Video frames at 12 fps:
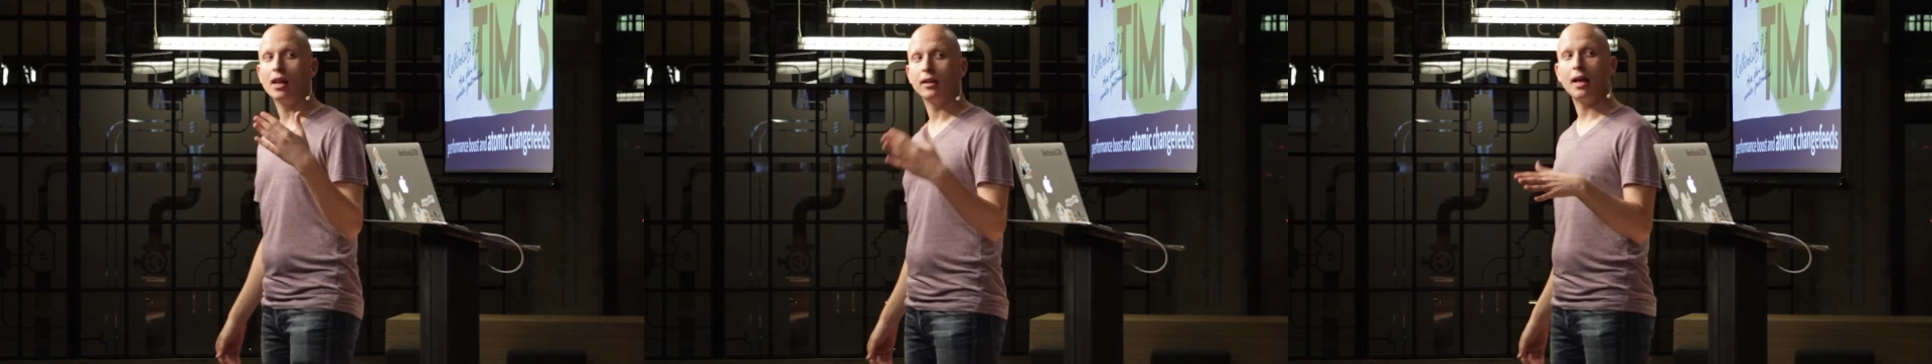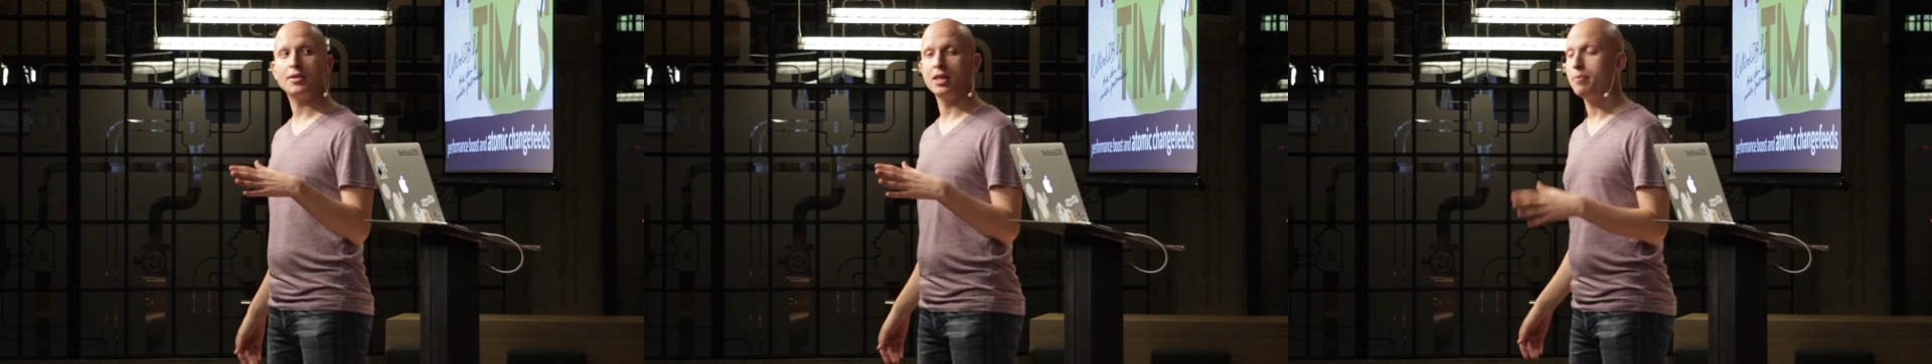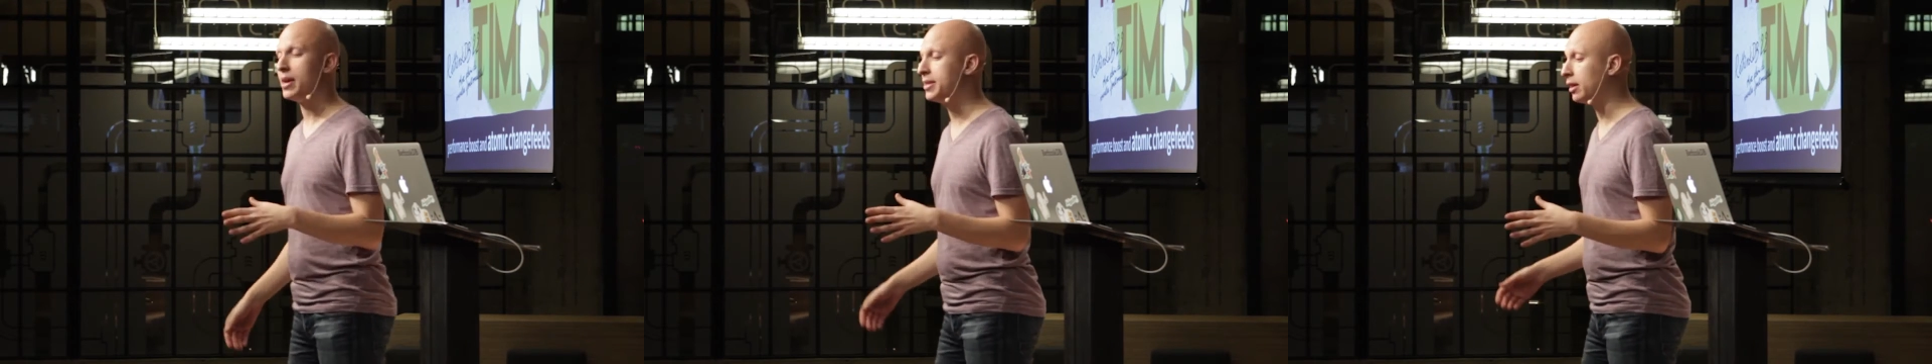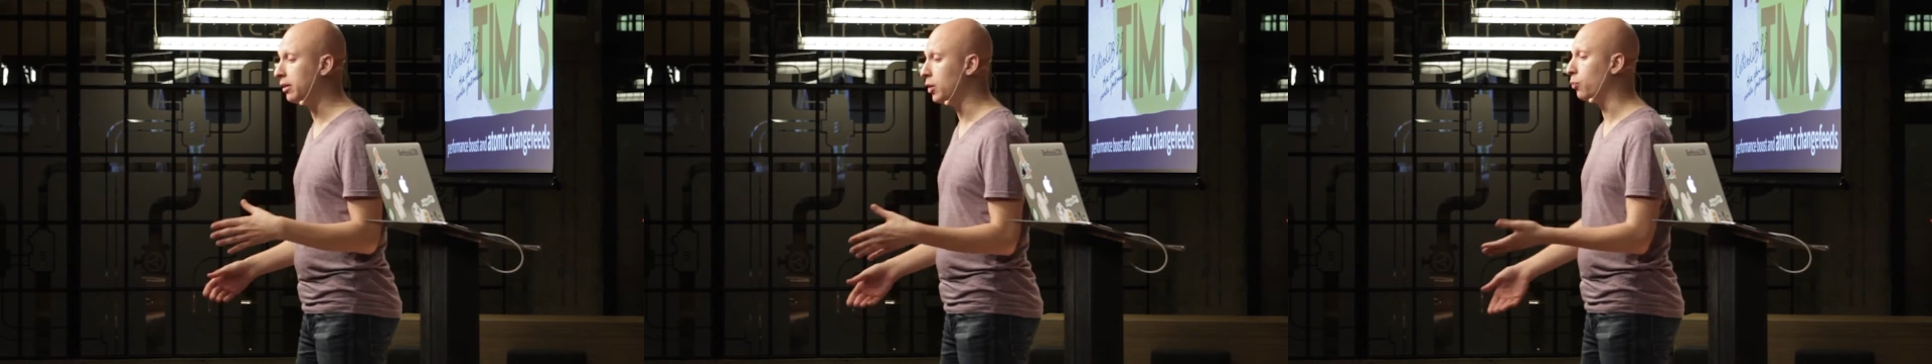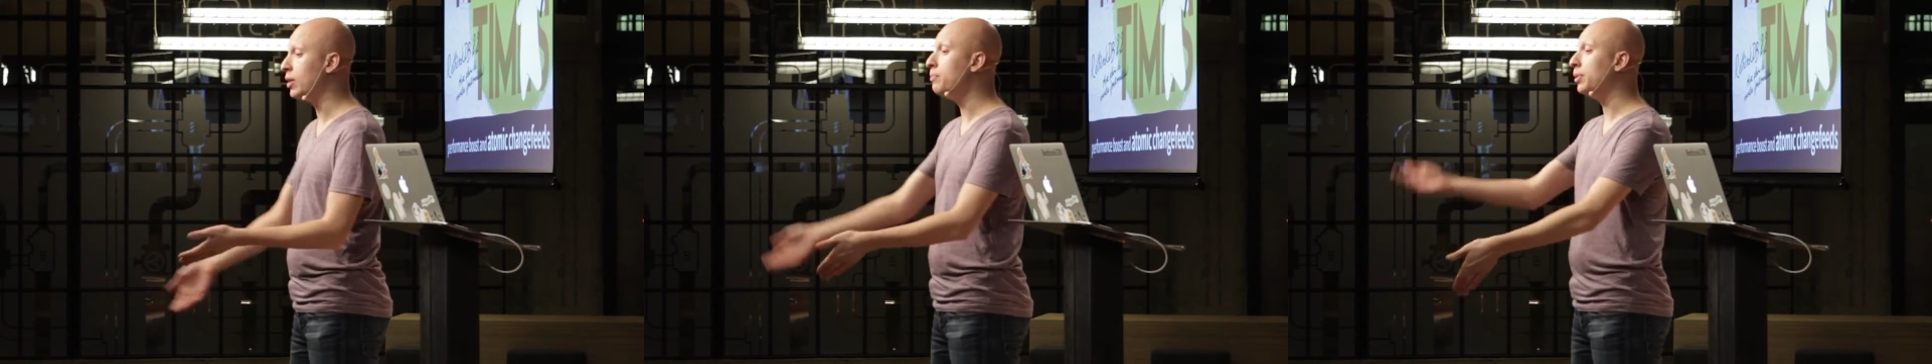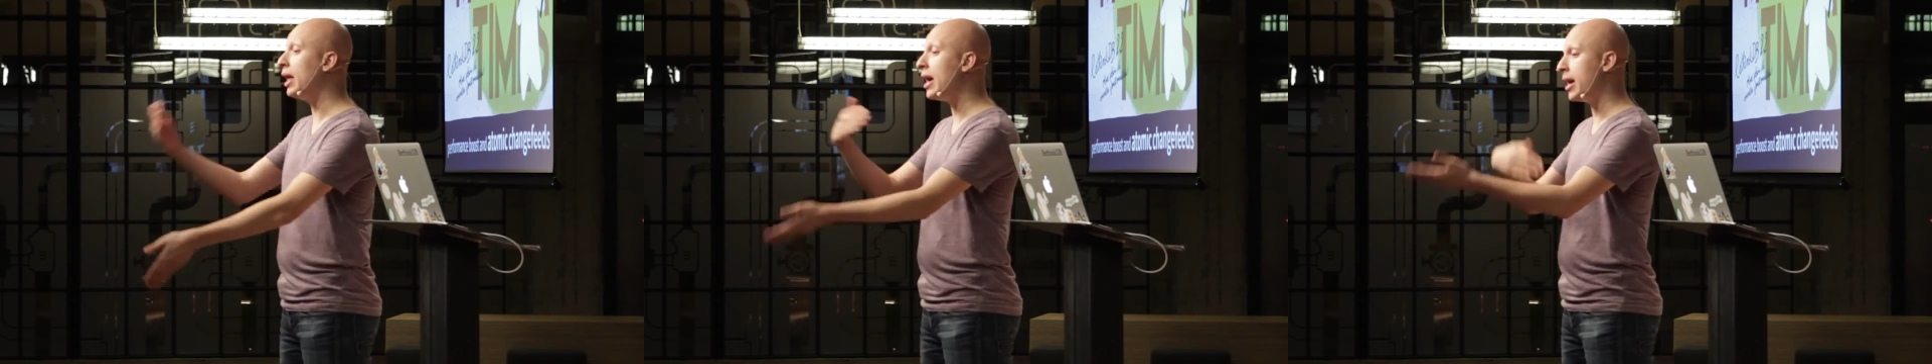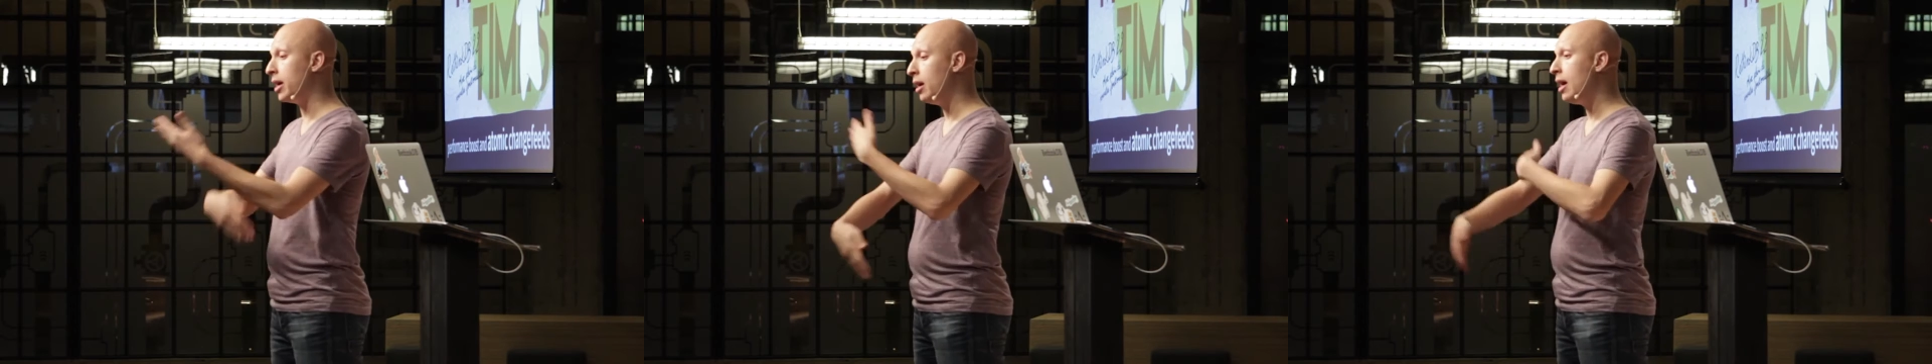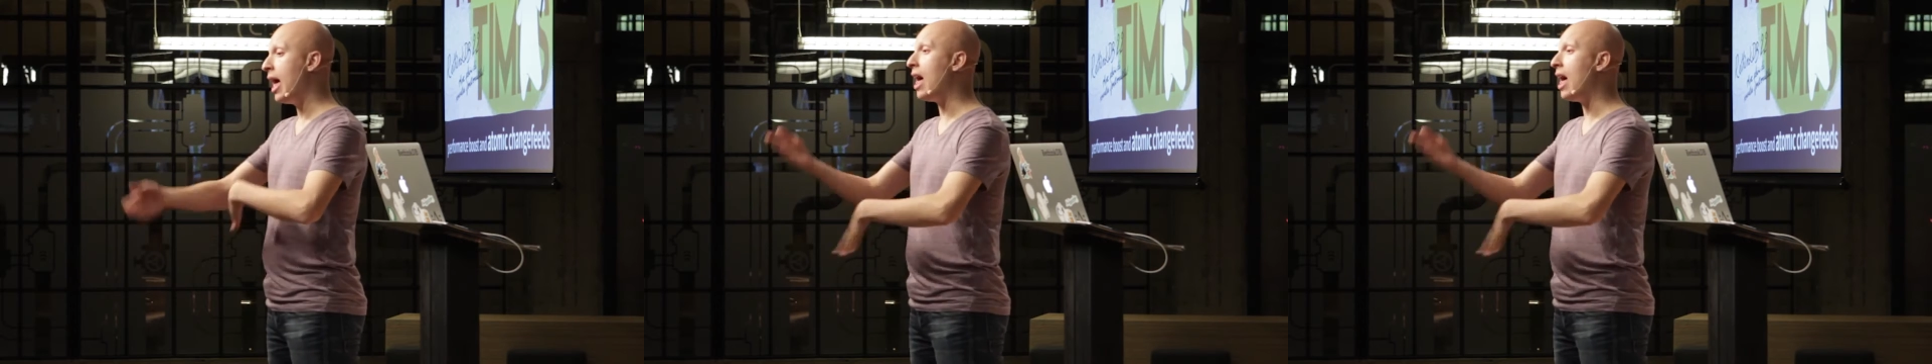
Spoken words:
it allows you to basically replay